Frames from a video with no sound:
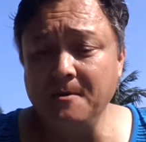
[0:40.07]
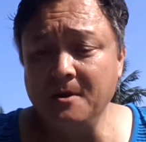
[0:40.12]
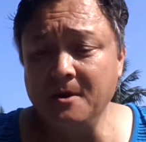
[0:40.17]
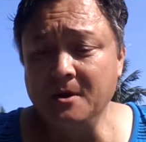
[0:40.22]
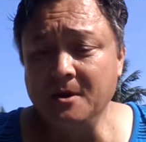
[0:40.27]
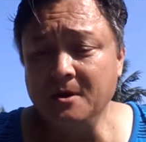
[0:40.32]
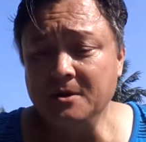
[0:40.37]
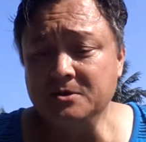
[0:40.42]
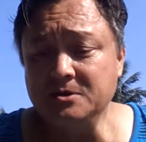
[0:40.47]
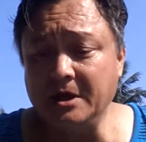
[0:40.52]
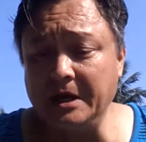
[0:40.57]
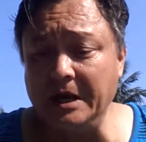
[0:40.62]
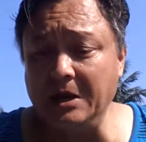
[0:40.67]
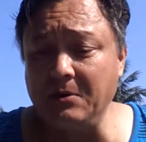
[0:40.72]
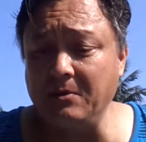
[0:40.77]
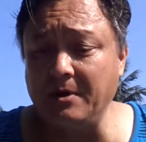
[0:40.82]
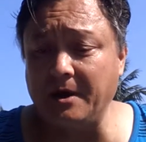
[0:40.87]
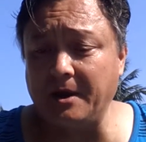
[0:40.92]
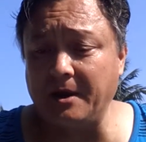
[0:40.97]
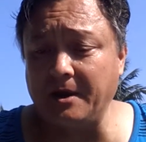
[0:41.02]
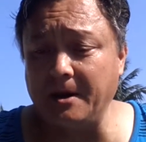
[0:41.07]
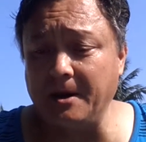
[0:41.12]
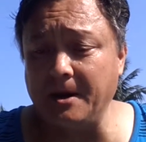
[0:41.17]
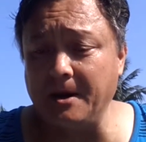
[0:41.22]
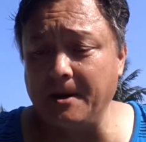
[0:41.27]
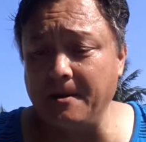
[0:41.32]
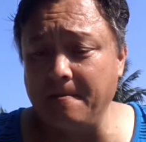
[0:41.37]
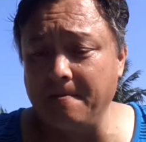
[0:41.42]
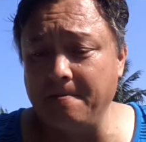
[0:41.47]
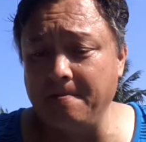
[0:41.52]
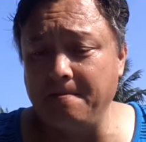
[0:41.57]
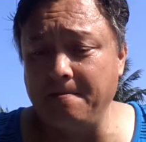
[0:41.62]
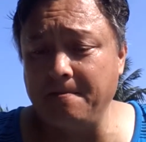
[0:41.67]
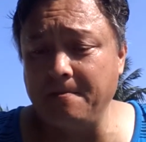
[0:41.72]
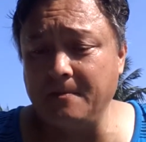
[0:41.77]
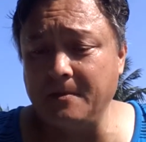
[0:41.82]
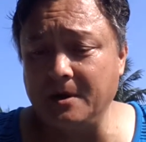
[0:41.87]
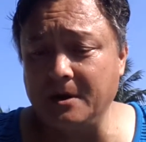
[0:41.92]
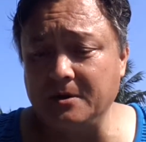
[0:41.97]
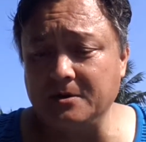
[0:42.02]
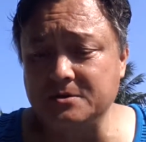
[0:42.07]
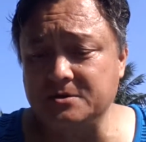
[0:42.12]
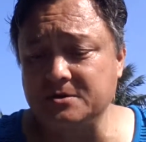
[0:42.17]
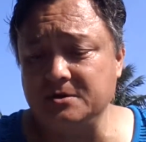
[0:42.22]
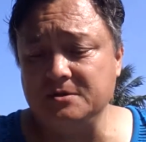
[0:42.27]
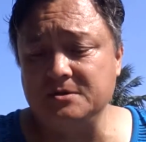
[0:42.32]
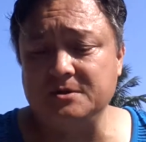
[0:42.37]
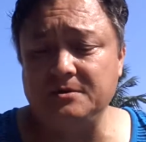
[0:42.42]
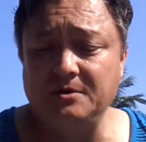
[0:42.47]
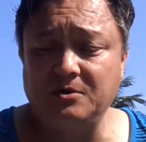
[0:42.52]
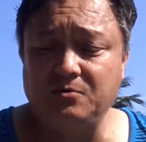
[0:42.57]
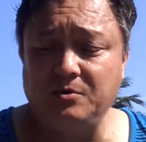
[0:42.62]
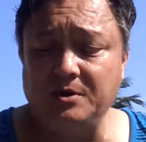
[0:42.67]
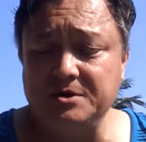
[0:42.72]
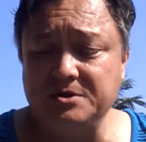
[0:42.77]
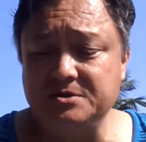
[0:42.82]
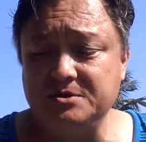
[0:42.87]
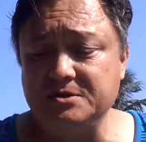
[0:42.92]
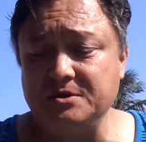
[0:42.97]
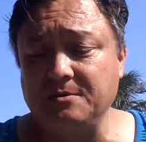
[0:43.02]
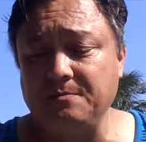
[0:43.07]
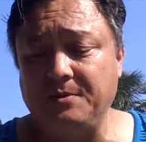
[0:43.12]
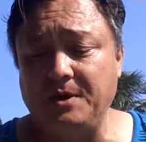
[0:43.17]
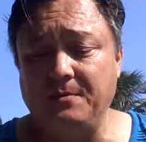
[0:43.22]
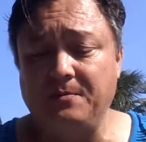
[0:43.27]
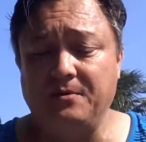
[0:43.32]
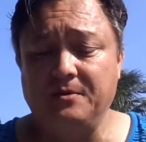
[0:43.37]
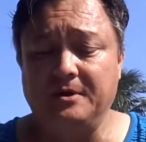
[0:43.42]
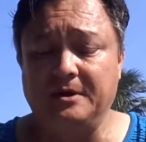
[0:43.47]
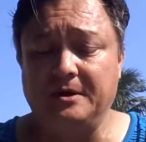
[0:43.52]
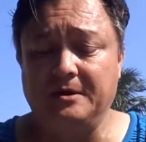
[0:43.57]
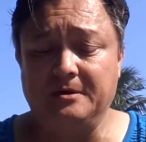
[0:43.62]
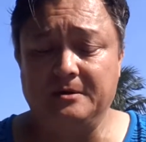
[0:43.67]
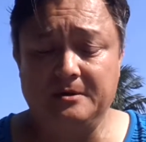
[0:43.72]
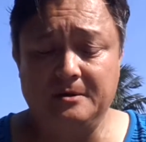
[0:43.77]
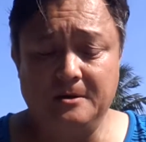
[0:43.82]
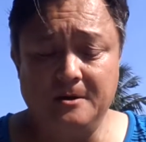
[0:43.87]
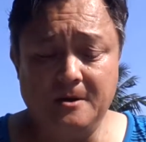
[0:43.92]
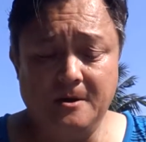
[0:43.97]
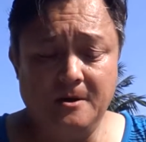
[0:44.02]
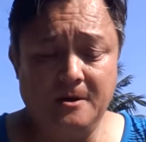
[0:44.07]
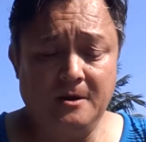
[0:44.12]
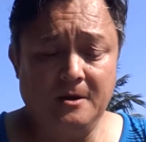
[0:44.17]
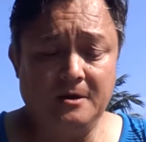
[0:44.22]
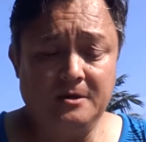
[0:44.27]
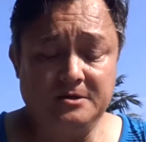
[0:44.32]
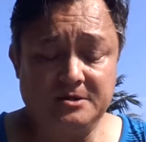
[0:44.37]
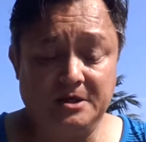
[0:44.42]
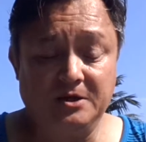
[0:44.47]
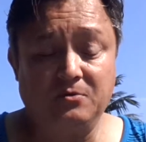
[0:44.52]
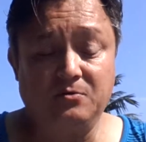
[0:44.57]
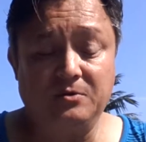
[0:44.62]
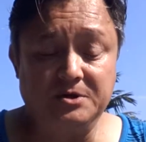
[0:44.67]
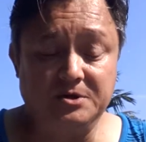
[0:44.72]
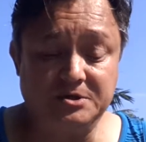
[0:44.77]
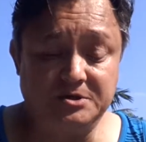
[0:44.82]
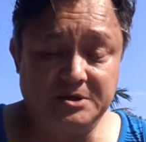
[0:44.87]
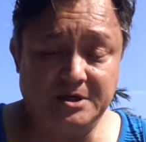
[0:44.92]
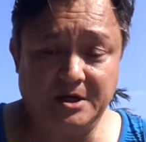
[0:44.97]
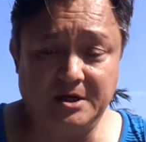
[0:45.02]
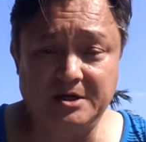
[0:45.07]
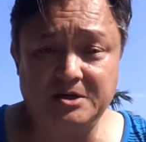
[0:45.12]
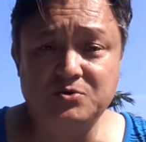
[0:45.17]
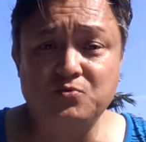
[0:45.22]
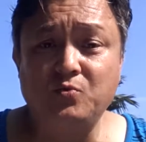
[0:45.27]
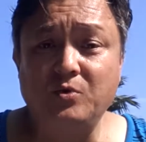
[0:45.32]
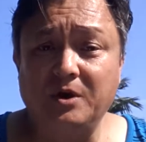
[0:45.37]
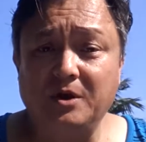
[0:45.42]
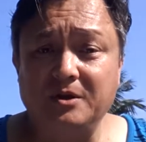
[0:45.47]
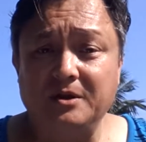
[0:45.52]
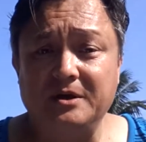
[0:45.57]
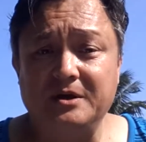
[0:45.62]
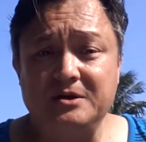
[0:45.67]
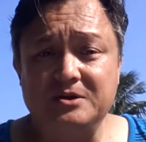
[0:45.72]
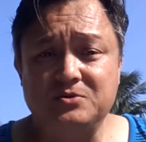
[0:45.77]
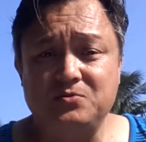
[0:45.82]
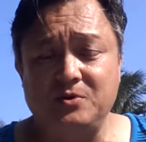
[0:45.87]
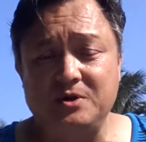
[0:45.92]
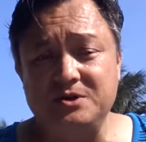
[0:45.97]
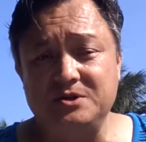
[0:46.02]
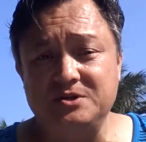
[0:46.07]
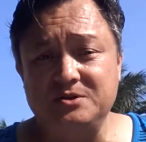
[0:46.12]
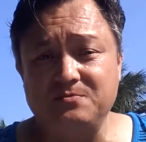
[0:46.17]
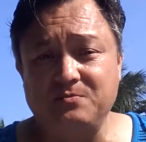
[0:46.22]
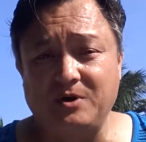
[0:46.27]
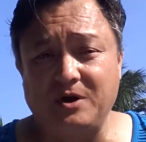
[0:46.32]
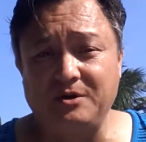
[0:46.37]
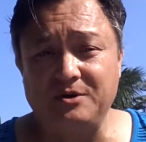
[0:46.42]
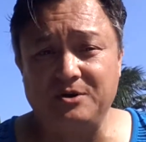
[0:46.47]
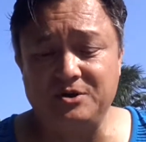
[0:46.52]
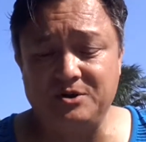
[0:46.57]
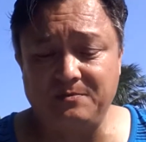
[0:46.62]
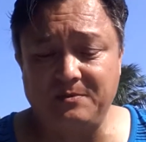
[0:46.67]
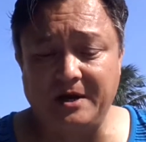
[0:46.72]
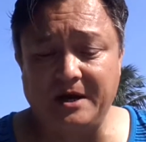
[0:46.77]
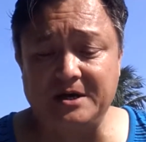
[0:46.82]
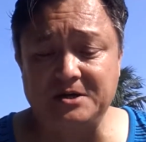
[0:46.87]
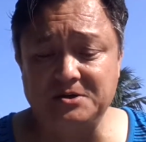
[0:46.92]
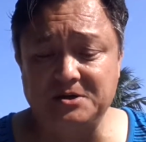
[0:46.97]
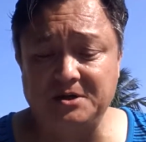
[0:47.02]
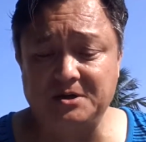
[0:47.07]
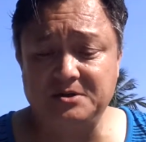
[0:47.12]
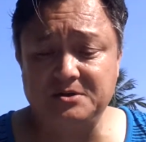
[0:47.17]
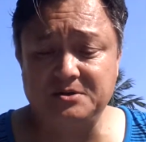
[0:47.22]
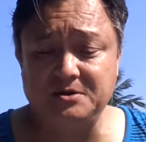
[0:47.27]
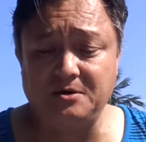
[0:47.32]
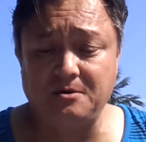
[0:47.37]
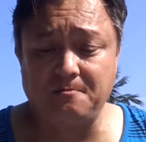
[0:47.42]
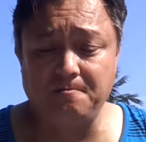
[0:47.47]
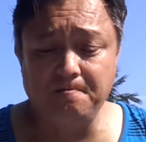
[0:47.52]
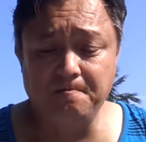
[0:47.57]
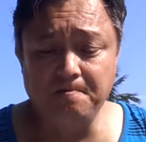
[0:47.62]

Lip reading: So anyway, also some of the questions are people that send questions in, as well as questions that probably you should be asking. So.